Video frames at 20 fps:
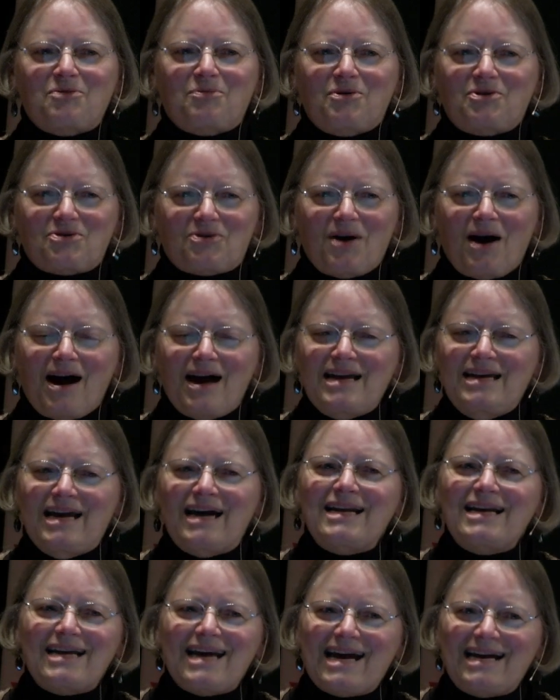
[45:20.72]
we're trying
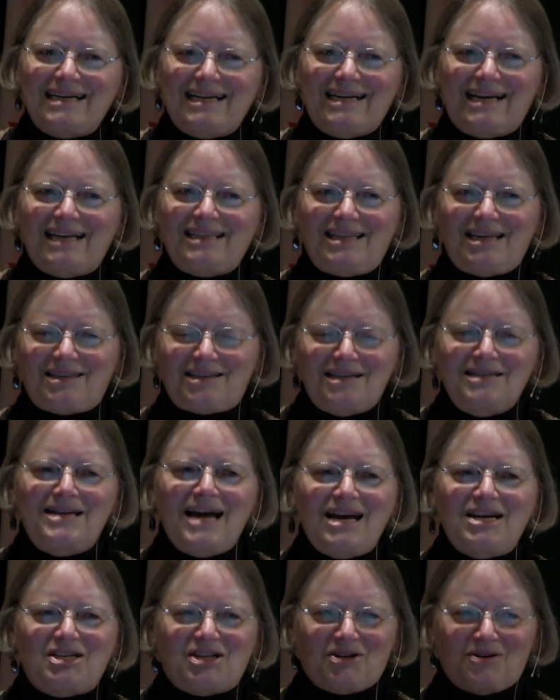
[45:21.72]
yet again to get this in
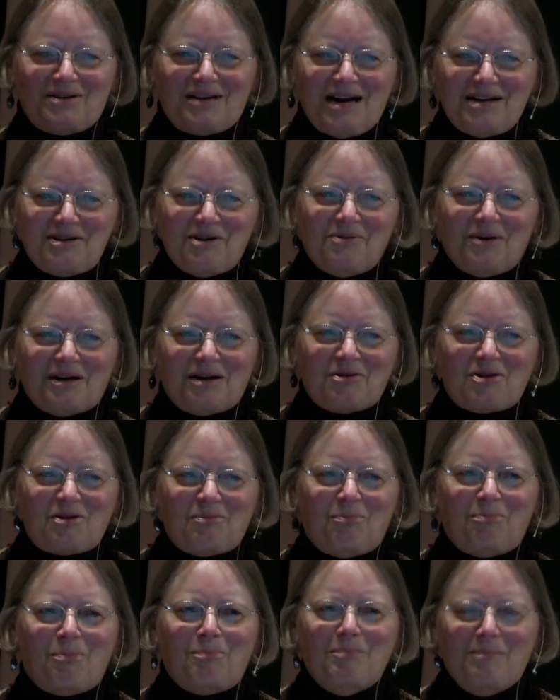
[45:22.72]
Nature, and I don't want to
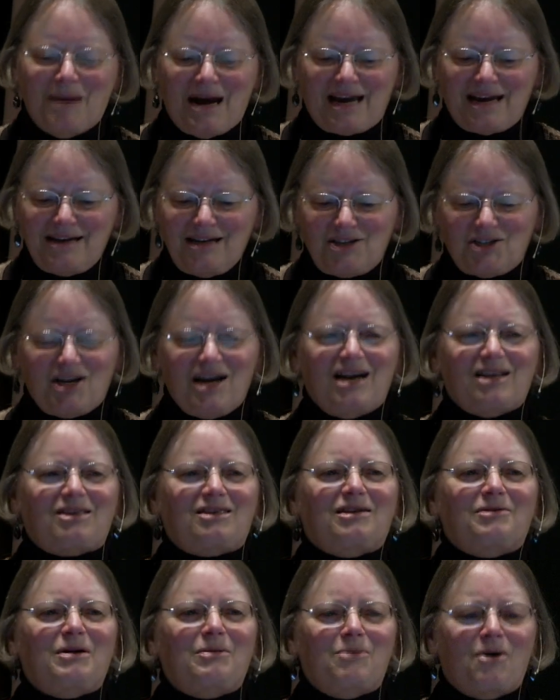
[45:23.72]
make any chance
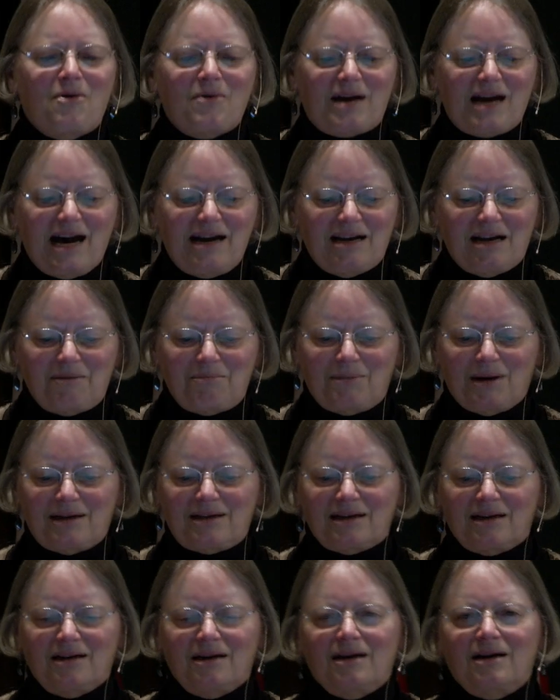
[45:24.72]
that we won't get it,
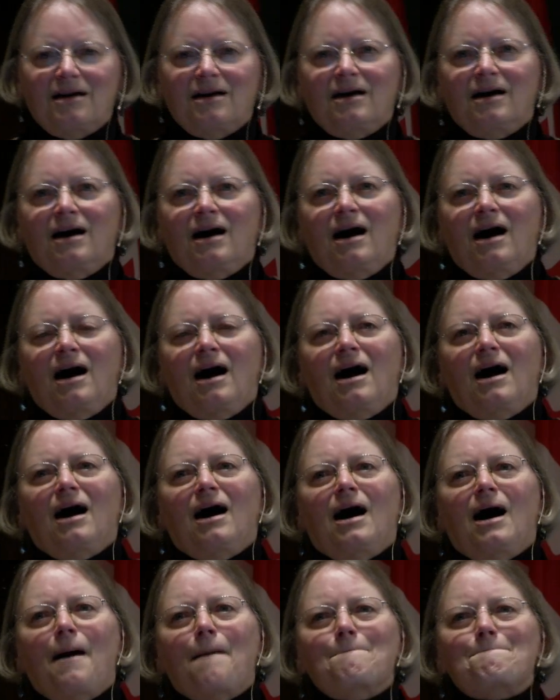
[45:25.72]
but
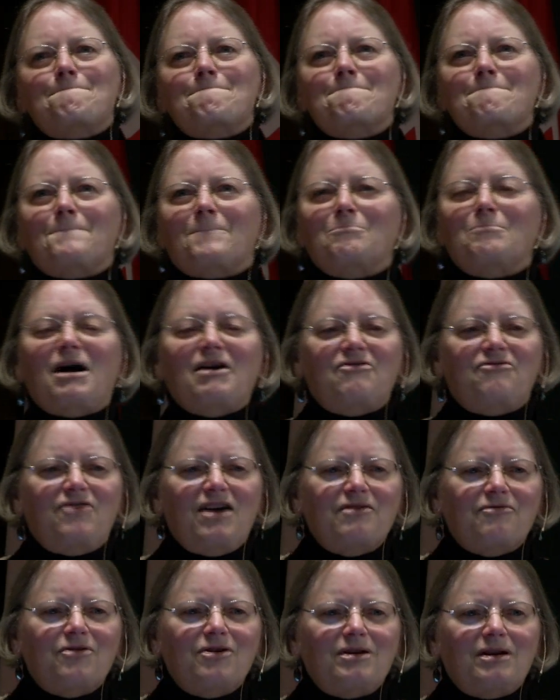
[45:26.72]
my
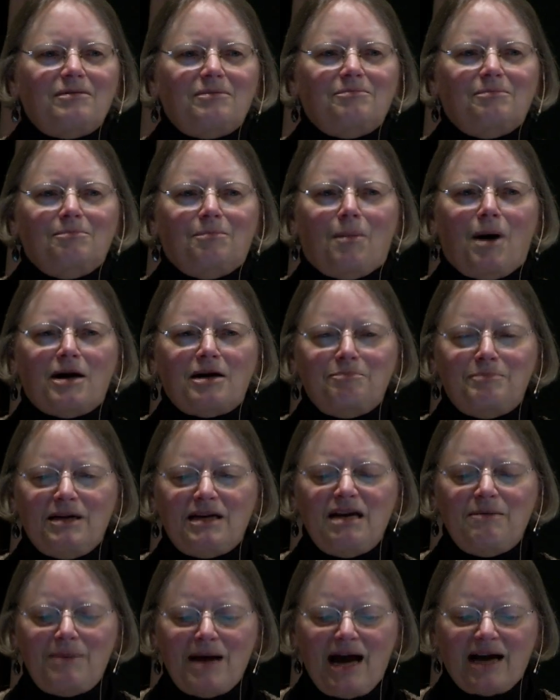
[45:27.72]
favorite
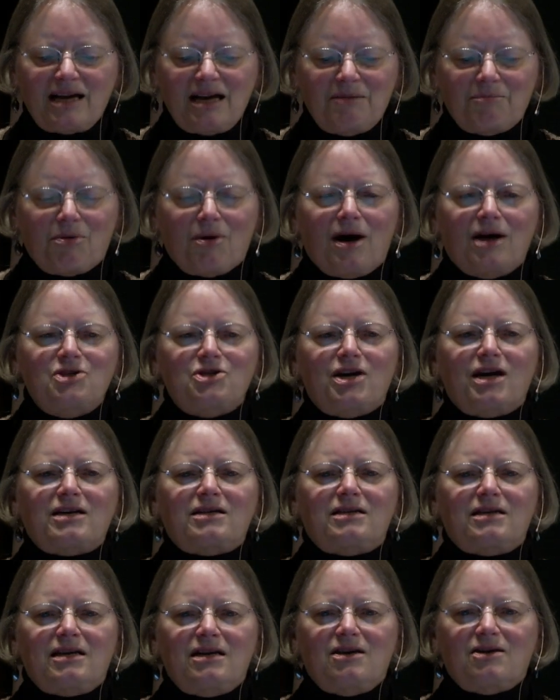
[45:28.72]
monopiggybacking
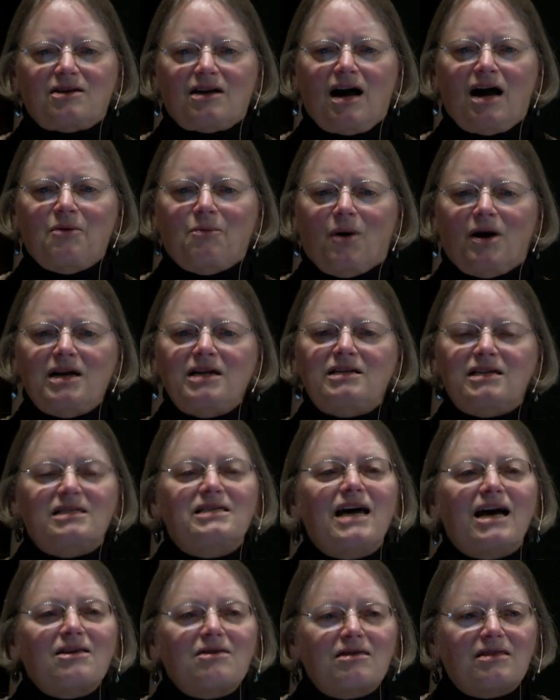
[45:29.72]
project is I wanted to
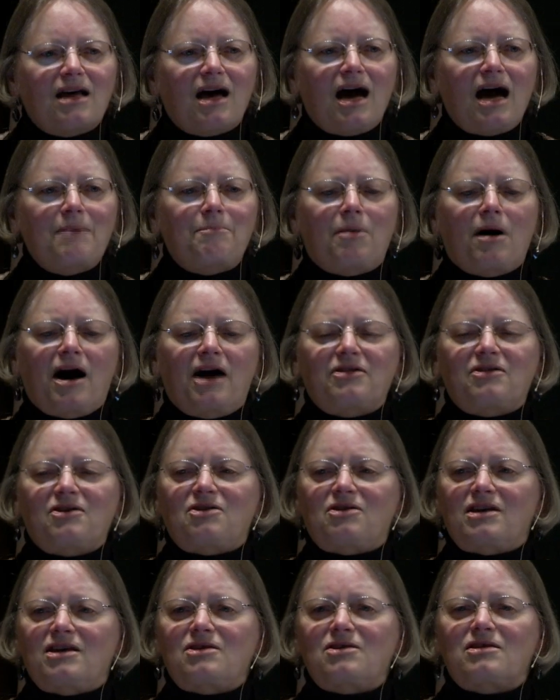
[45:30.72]
test the
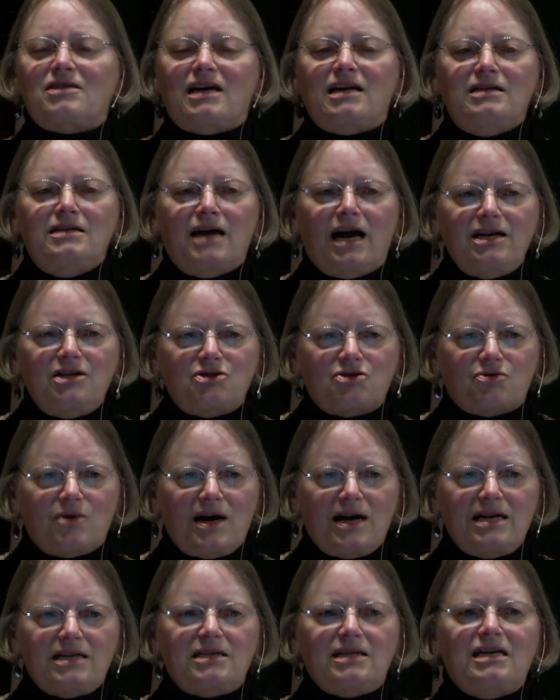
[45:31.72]
hypothesis that
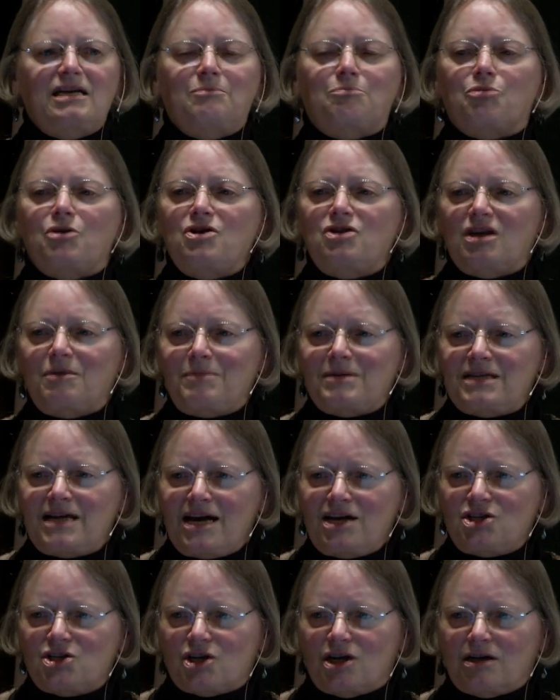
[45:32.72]
nitrate in
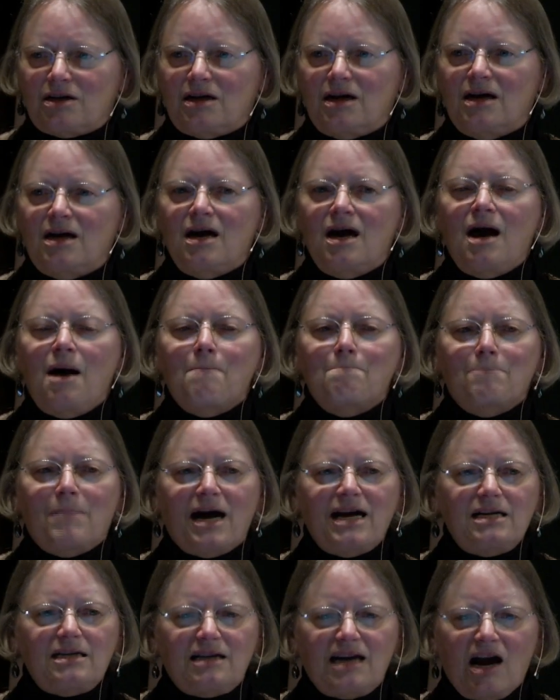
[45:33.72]
precipitation
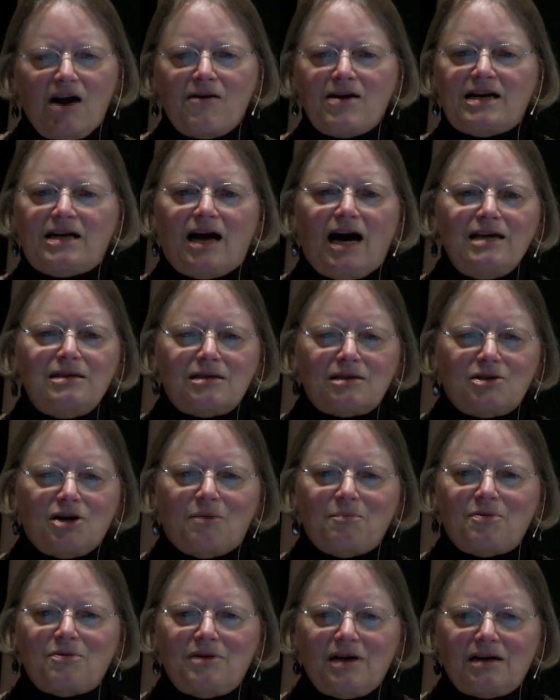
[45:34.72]
might carry an
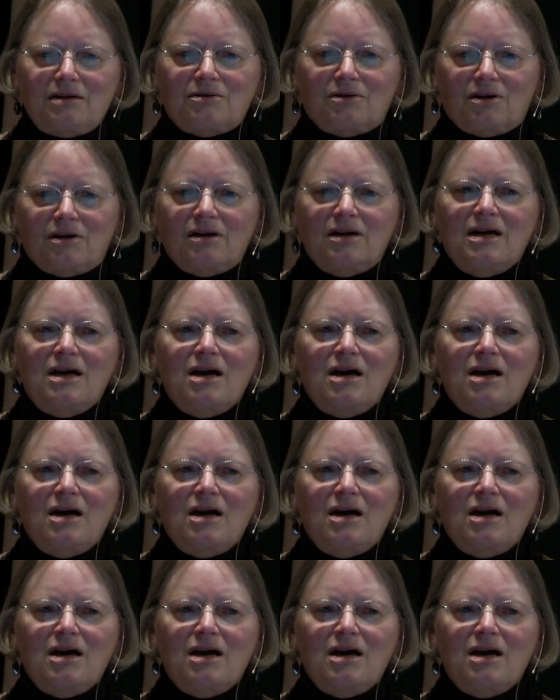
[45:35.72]
isotope signal